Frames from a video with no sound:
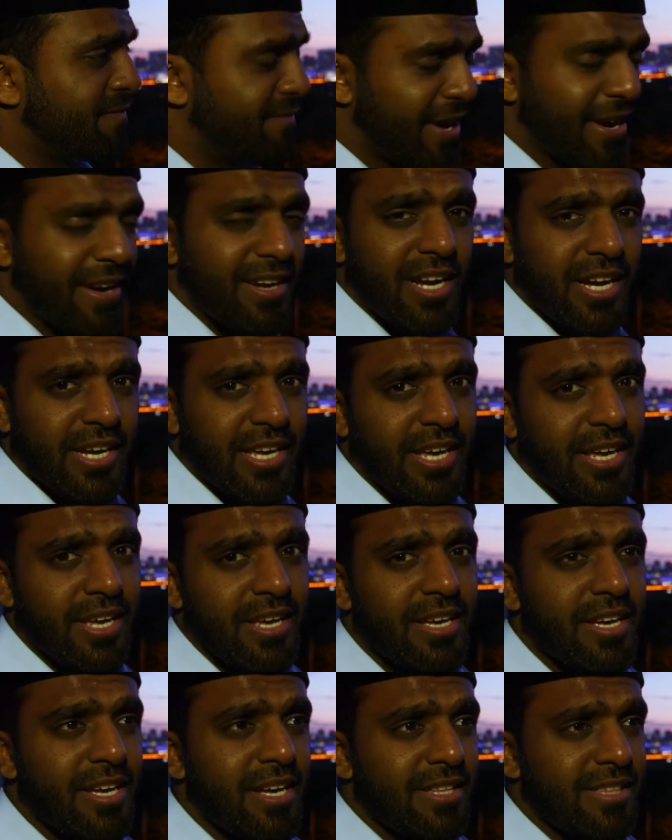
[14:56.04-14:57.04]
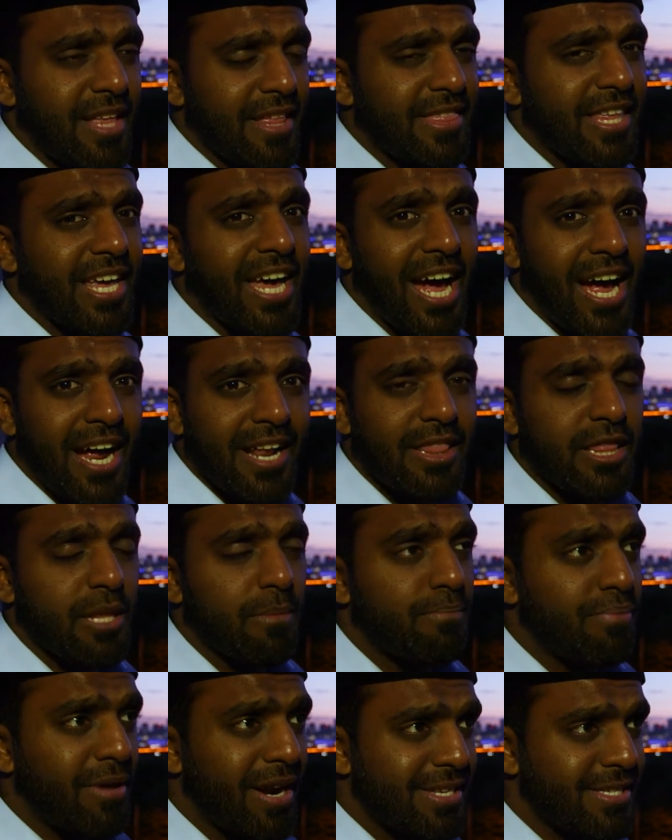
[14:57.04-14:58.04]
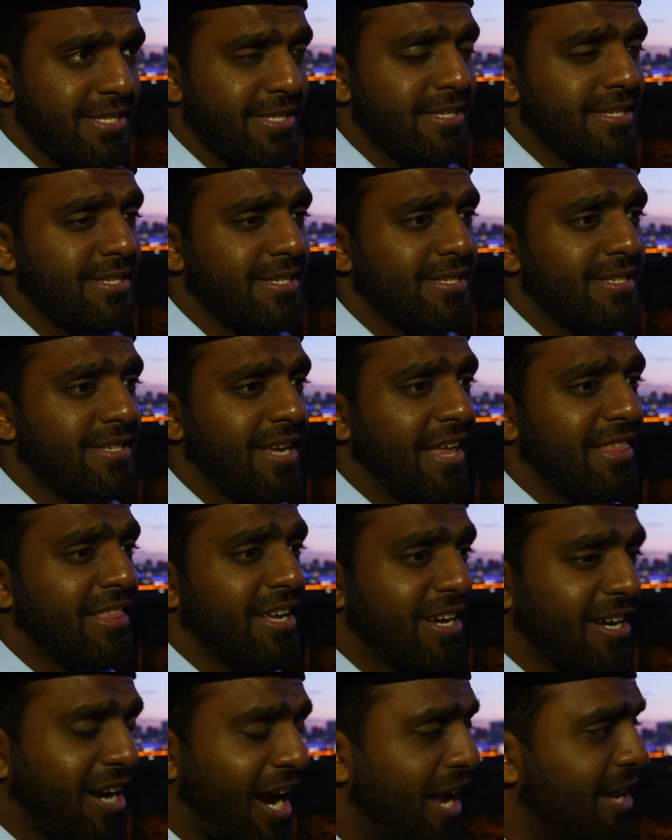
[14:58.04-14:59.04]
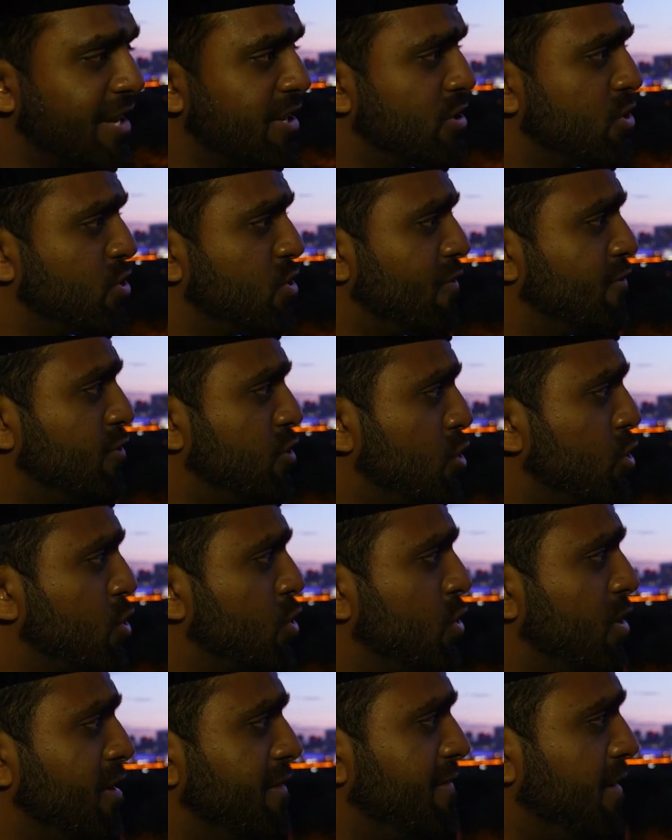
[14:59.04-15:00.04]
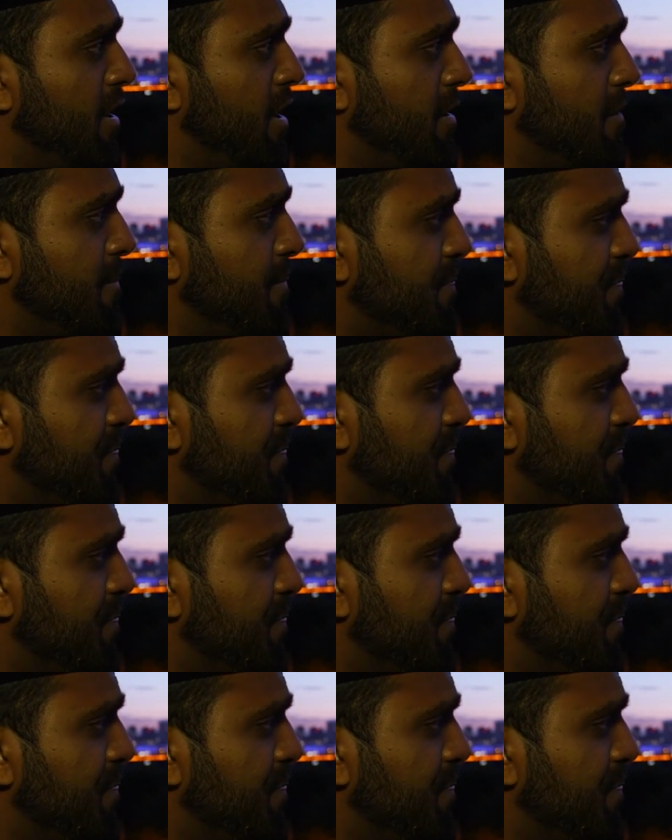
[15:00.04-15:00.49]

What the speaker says: very lucky that they had the presence and the guidance of two Khulafa.